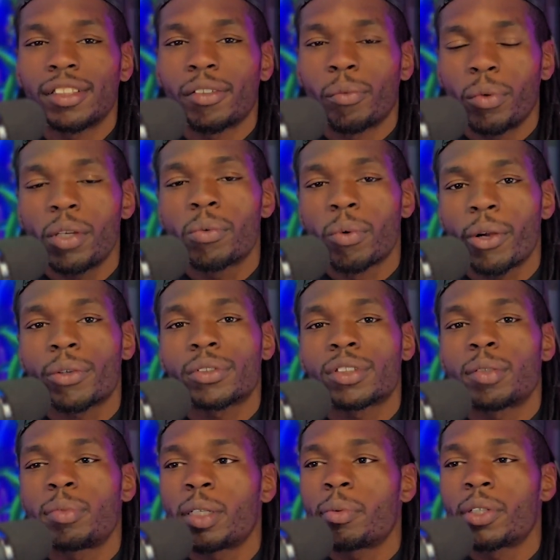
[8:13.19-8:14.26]
We work
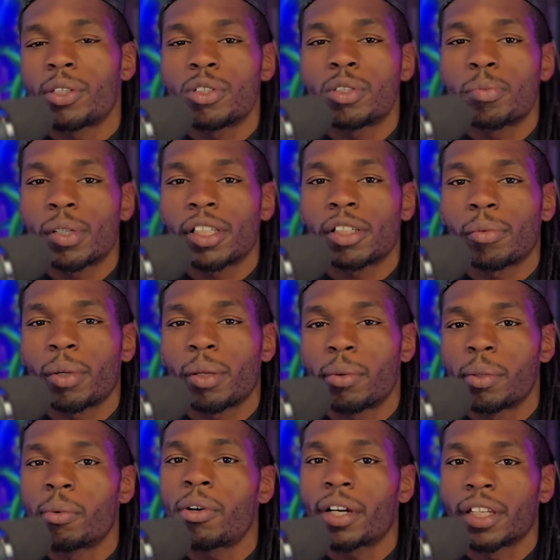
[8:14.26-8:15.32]
to be able to use money the way we
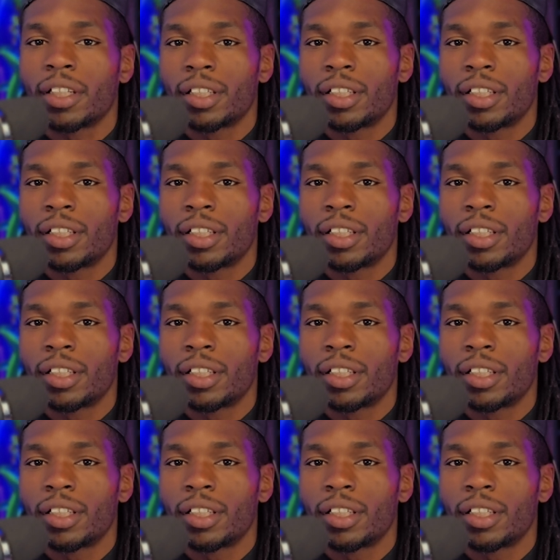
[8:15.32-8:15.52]
want,